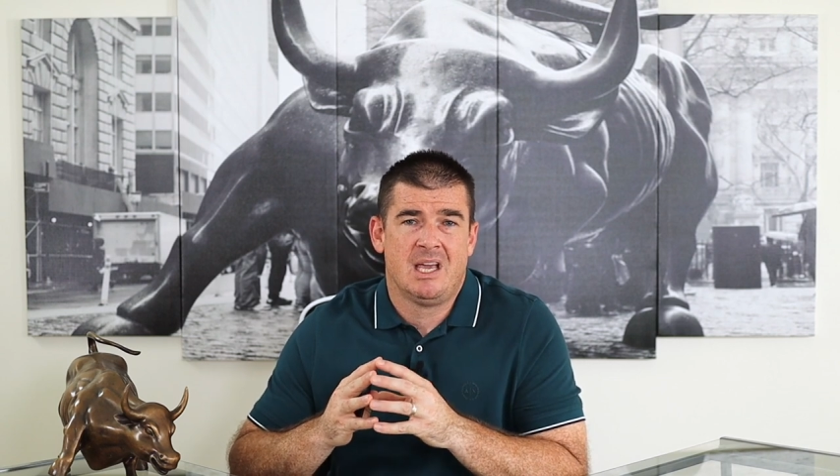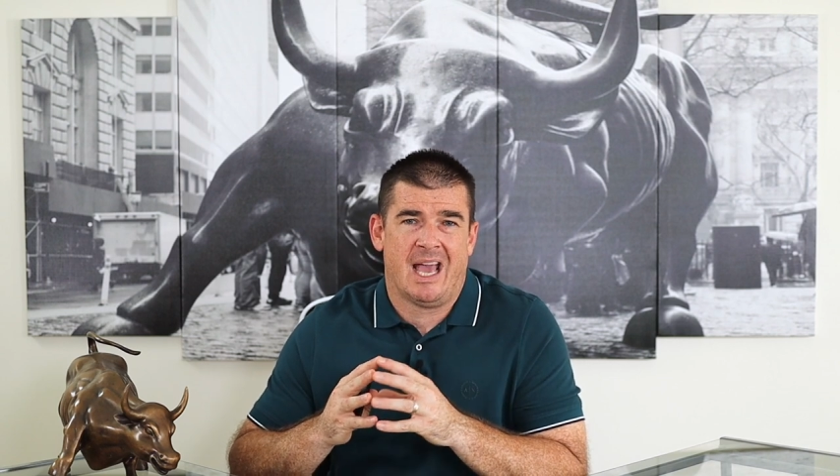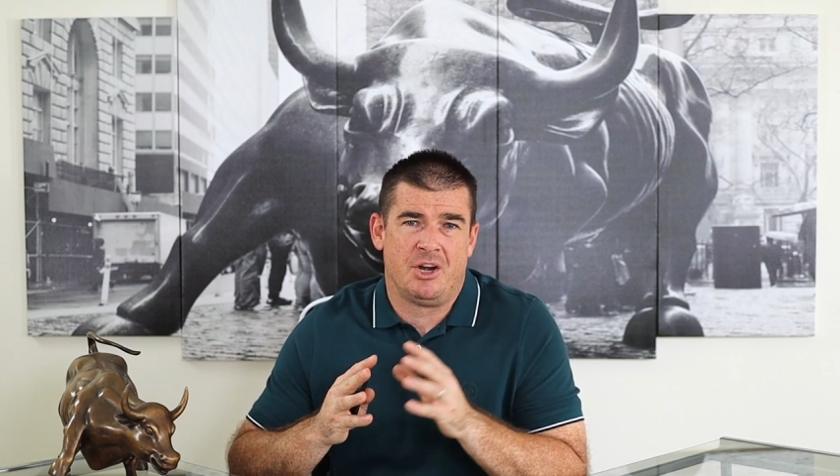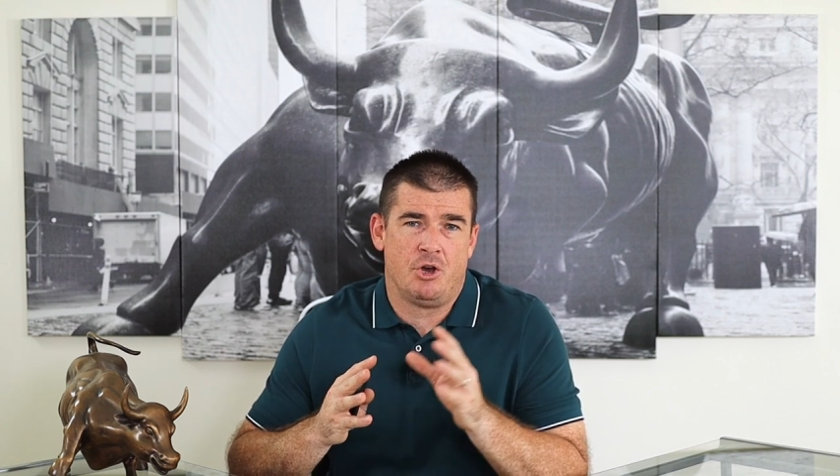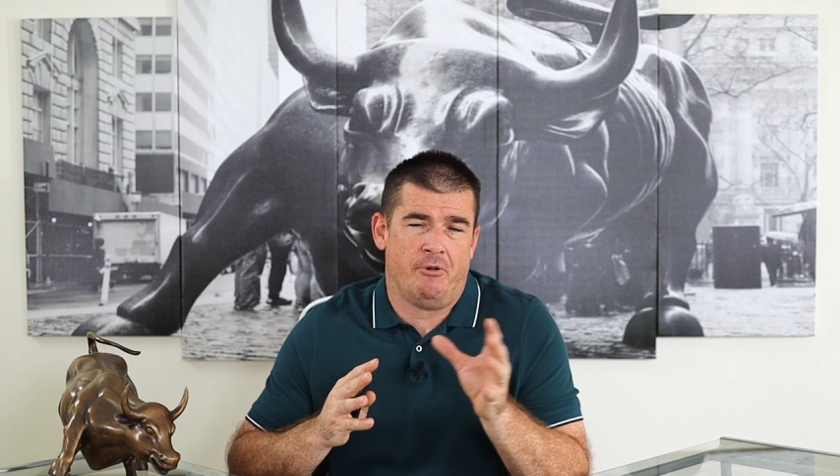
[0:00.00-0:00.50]

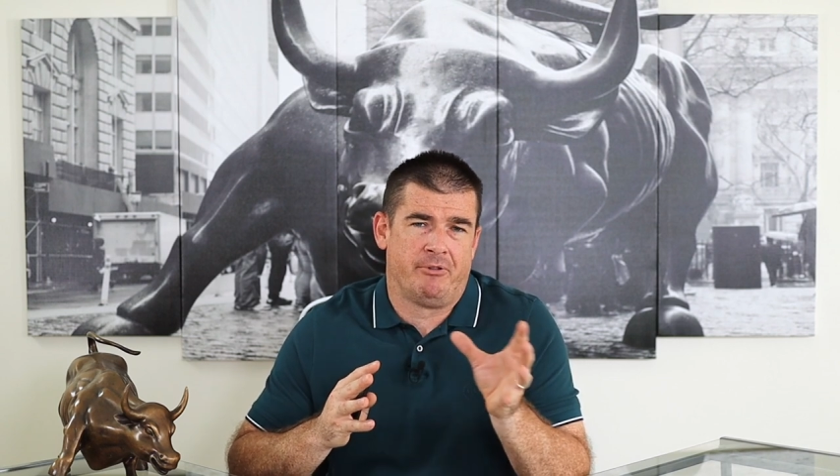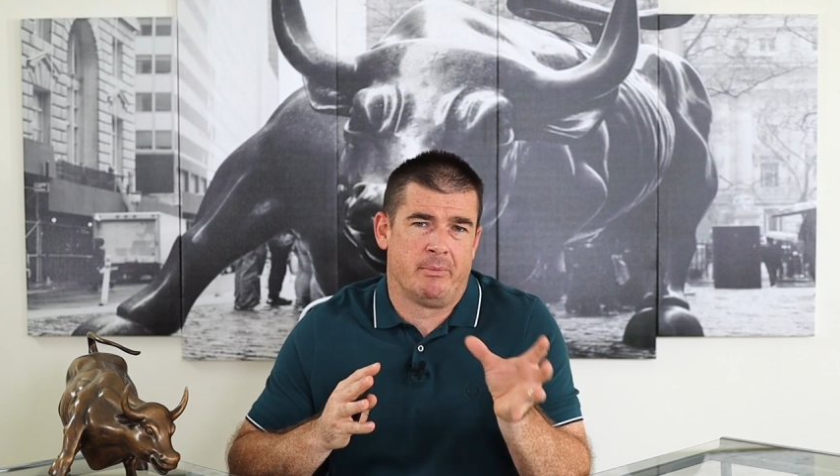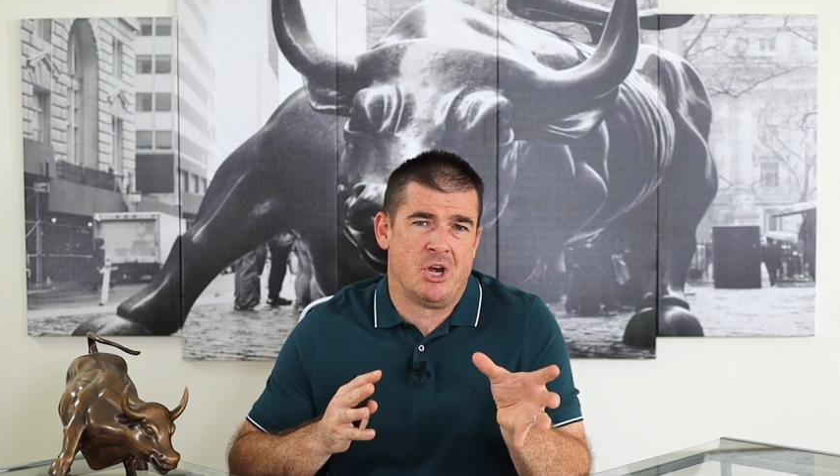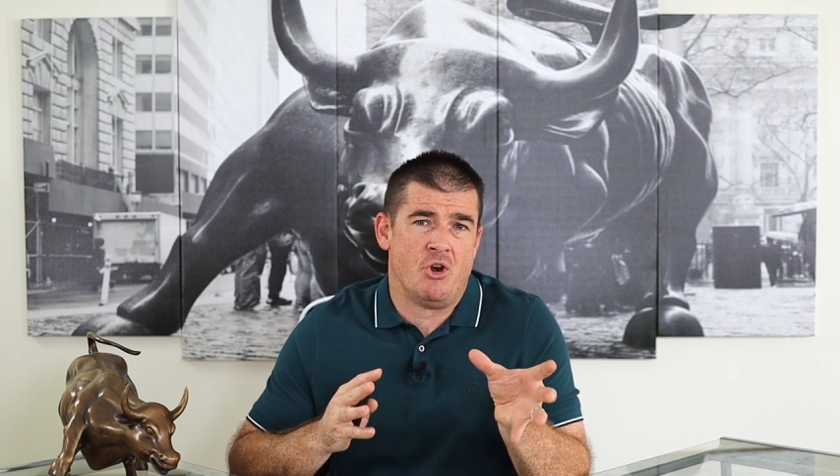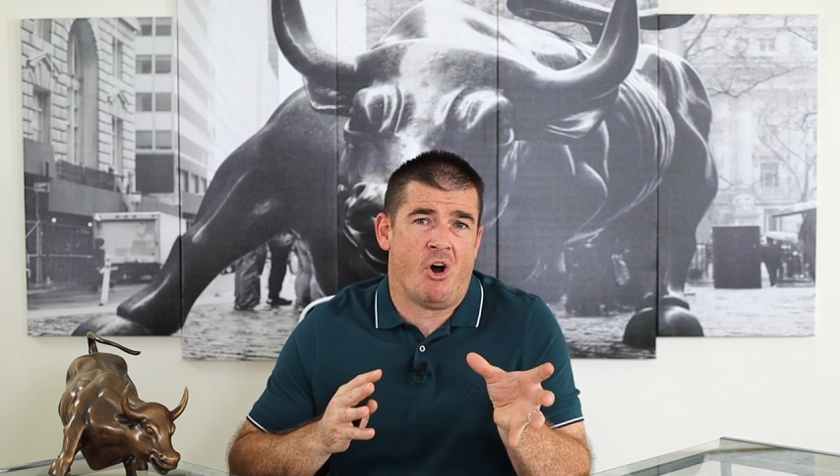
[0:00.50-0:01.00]
and go
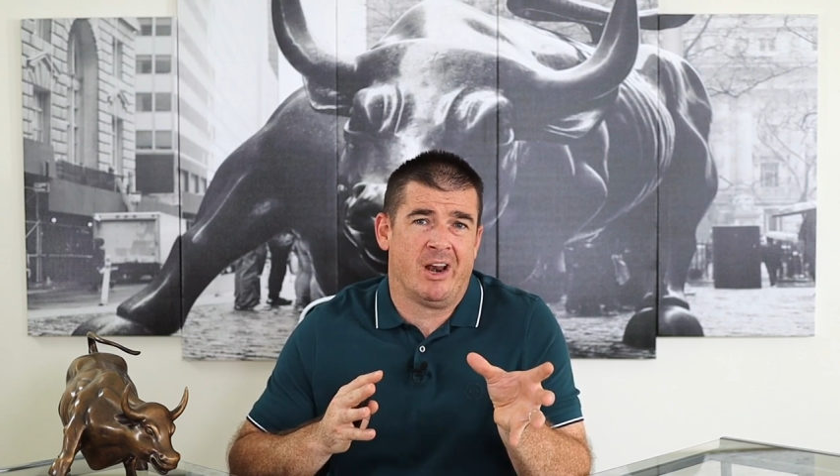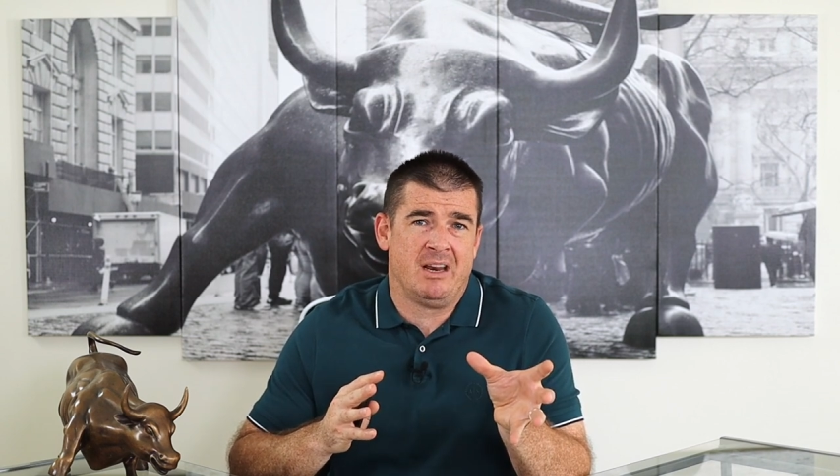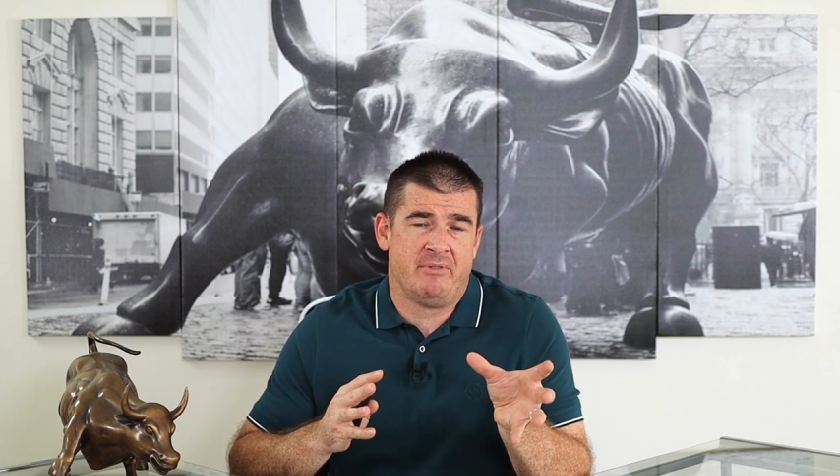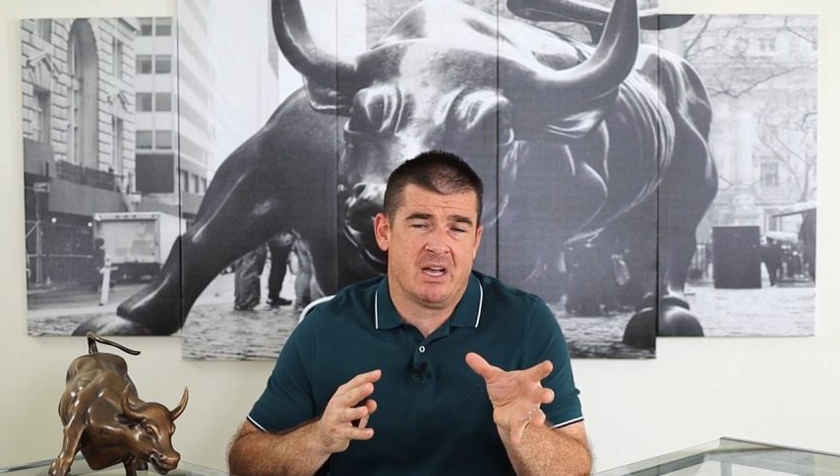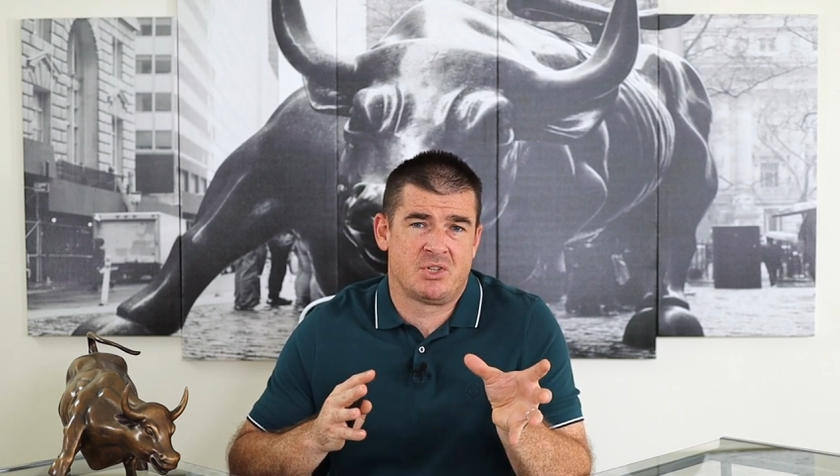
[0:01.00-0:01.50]
from a
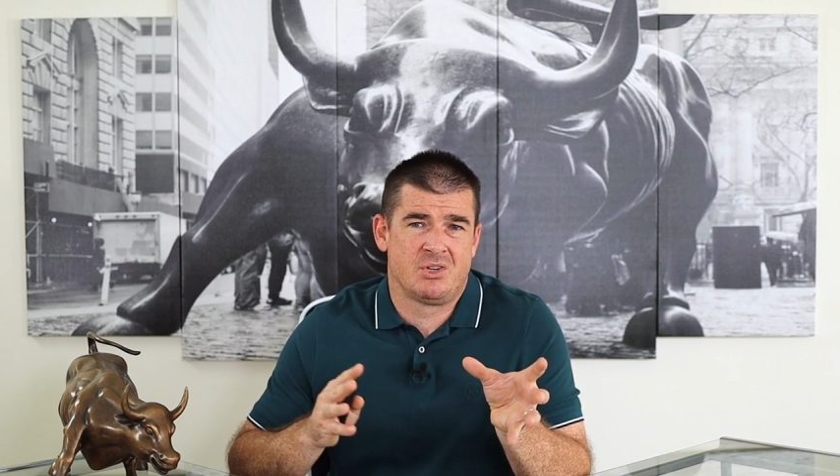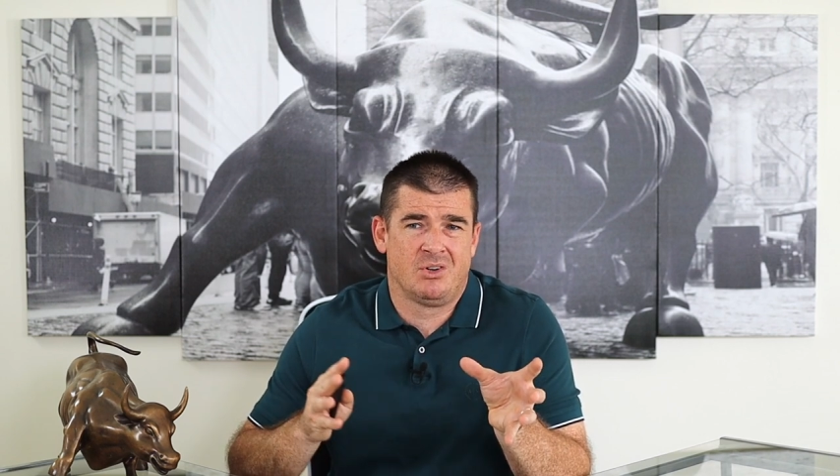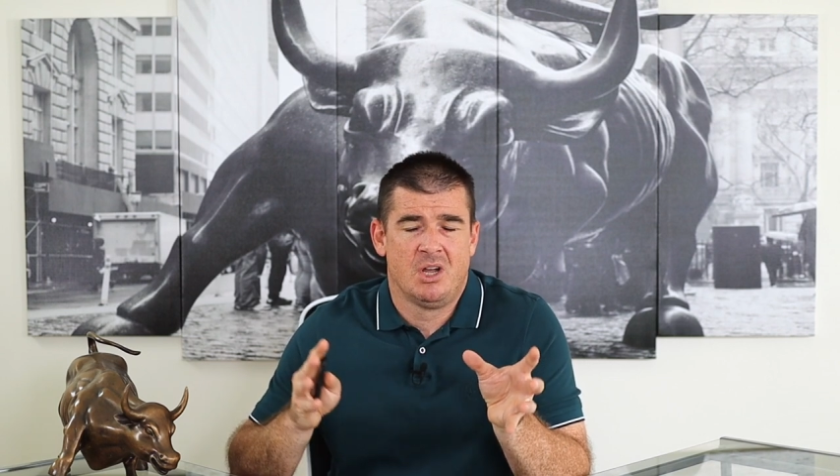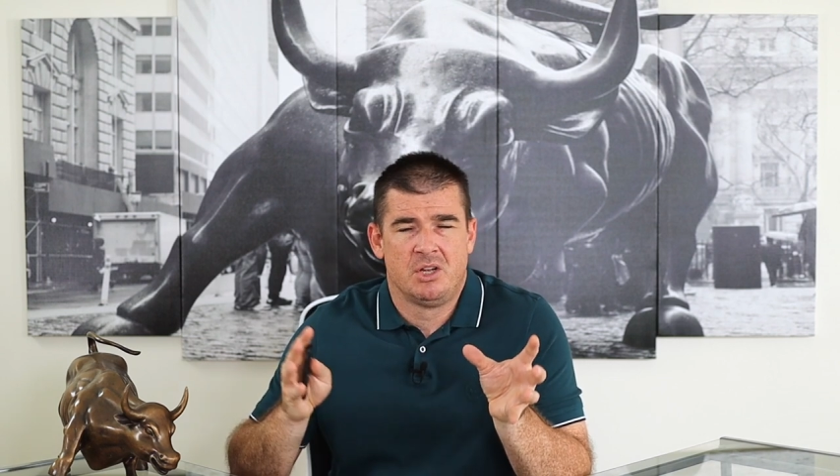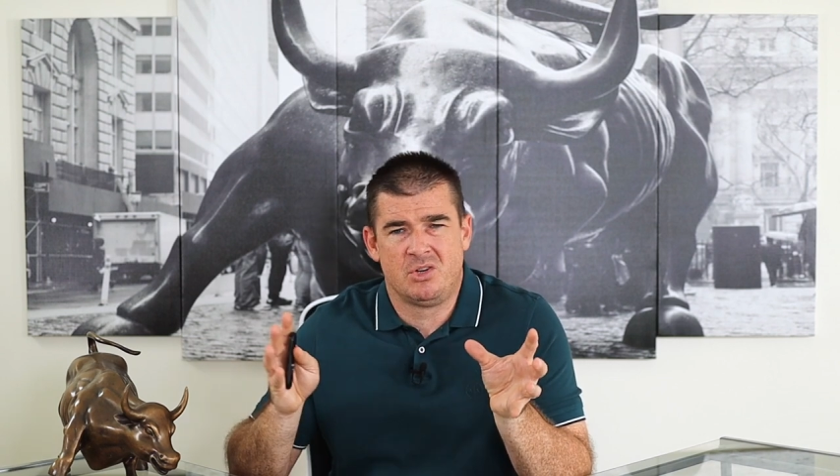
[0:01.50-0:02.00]
non-investor